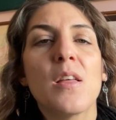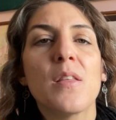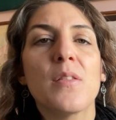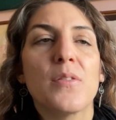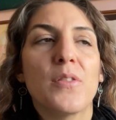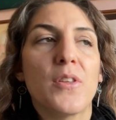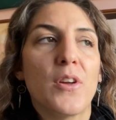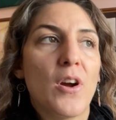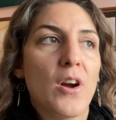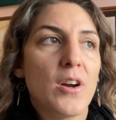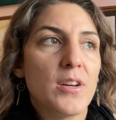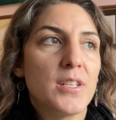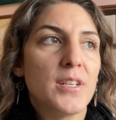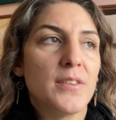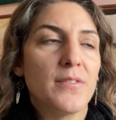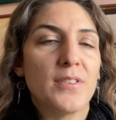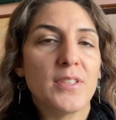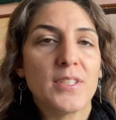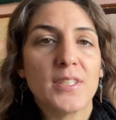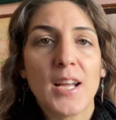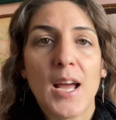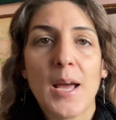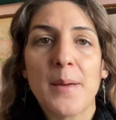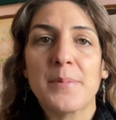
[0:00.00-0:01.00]
There are
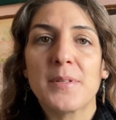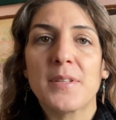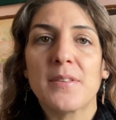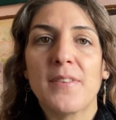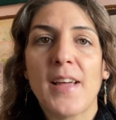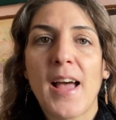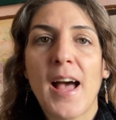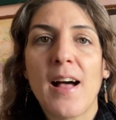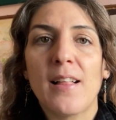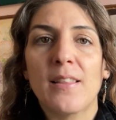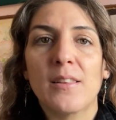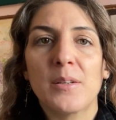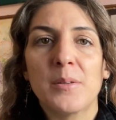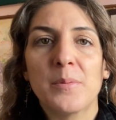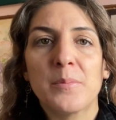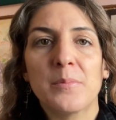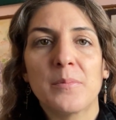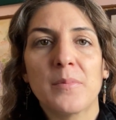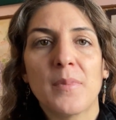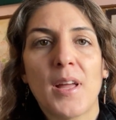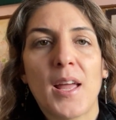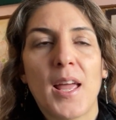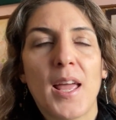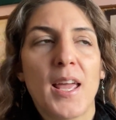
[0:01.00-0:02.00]
different types of
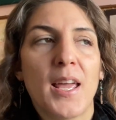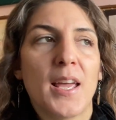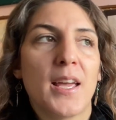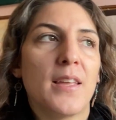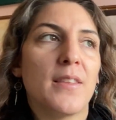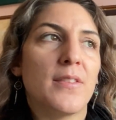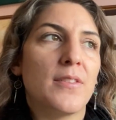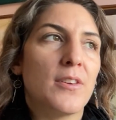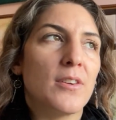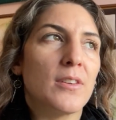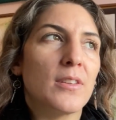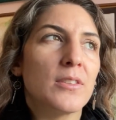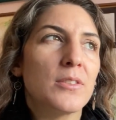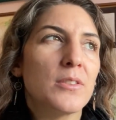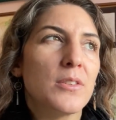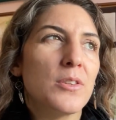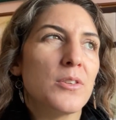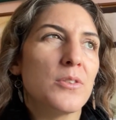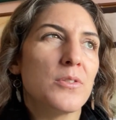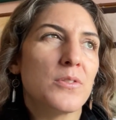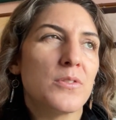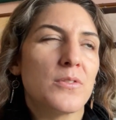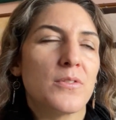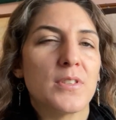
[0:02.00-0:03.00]
alum, and they're
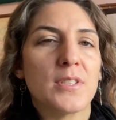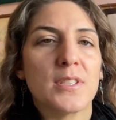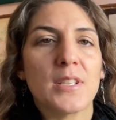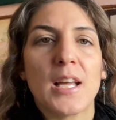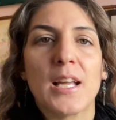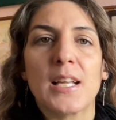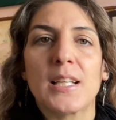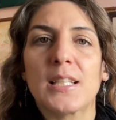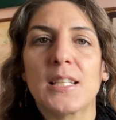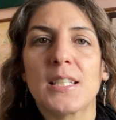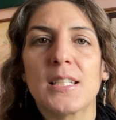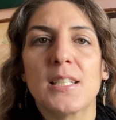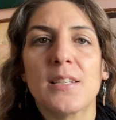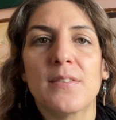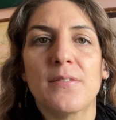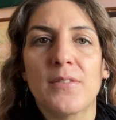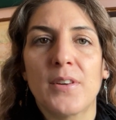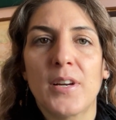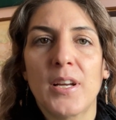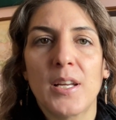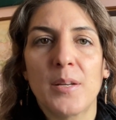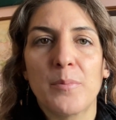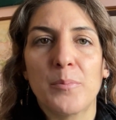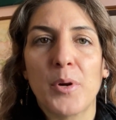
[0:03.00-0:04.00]
used for slightly
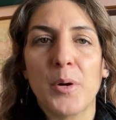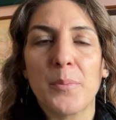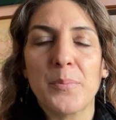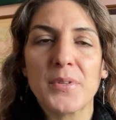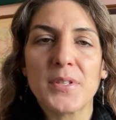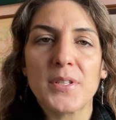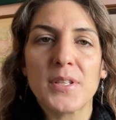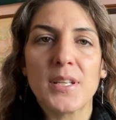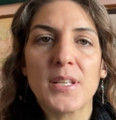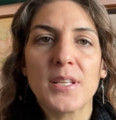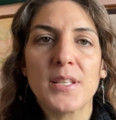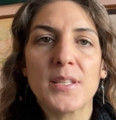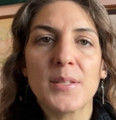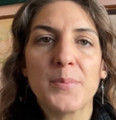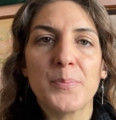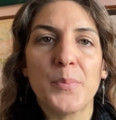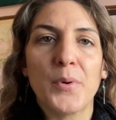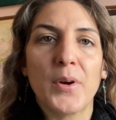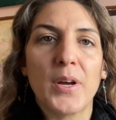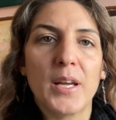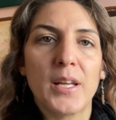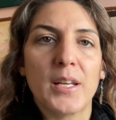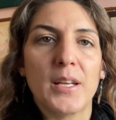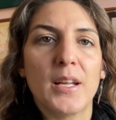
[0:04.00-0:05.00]
different purposes,
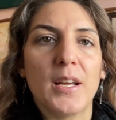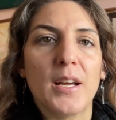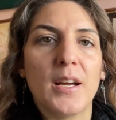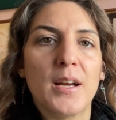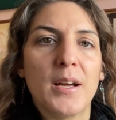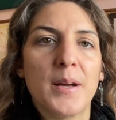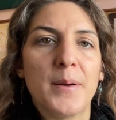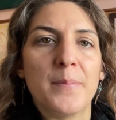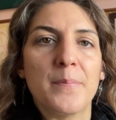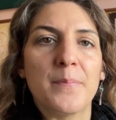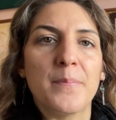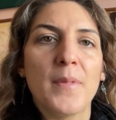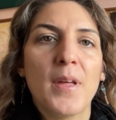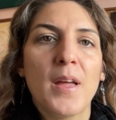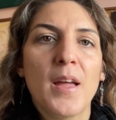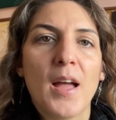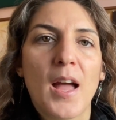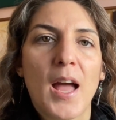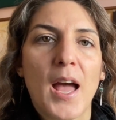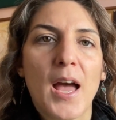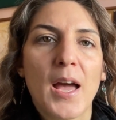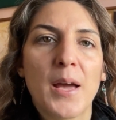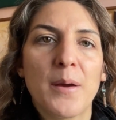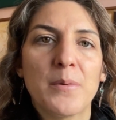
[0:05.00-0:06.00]
but
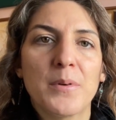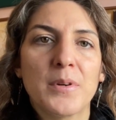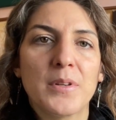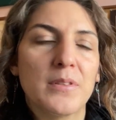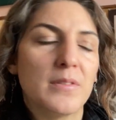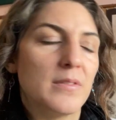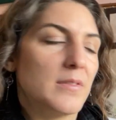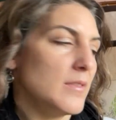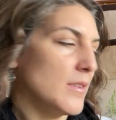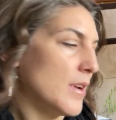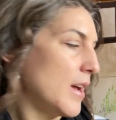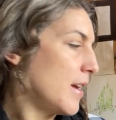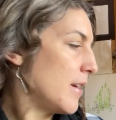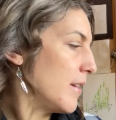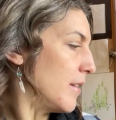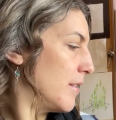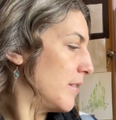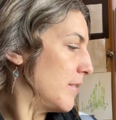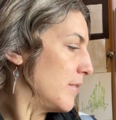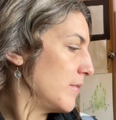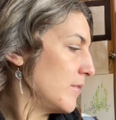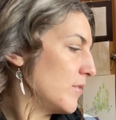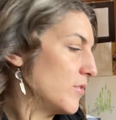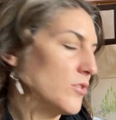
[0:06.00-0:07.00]
I would
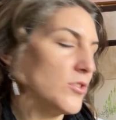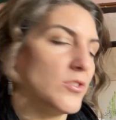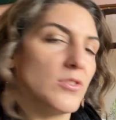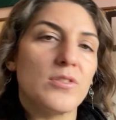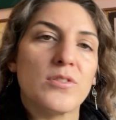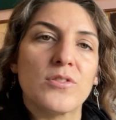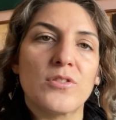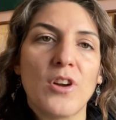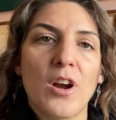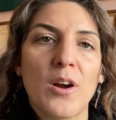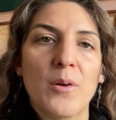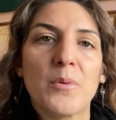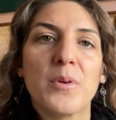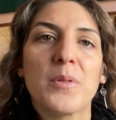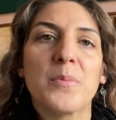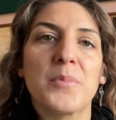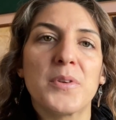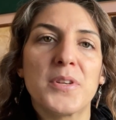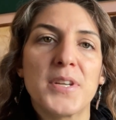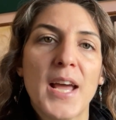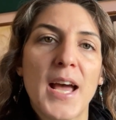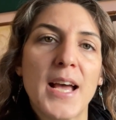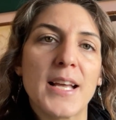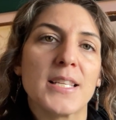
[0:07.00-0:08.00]
start with
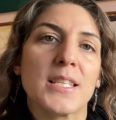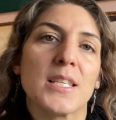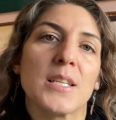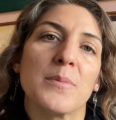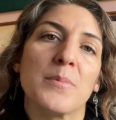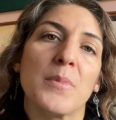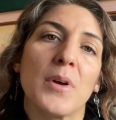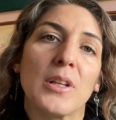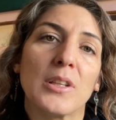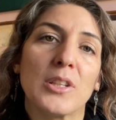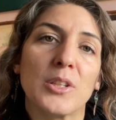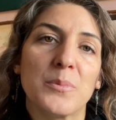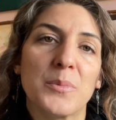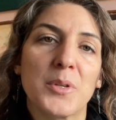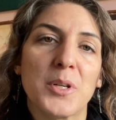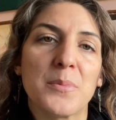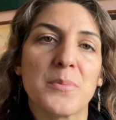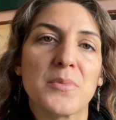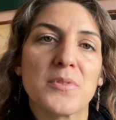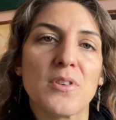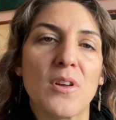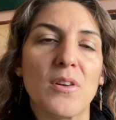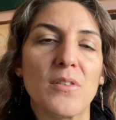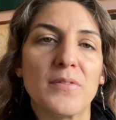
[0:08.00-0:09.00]
potassium aluminum
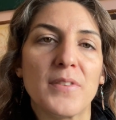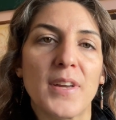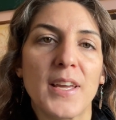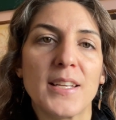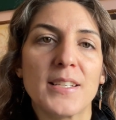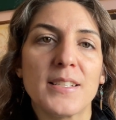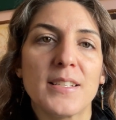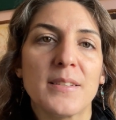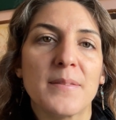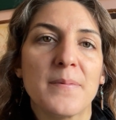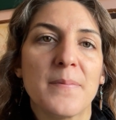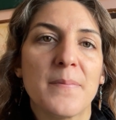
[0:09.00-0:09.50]
sulfate.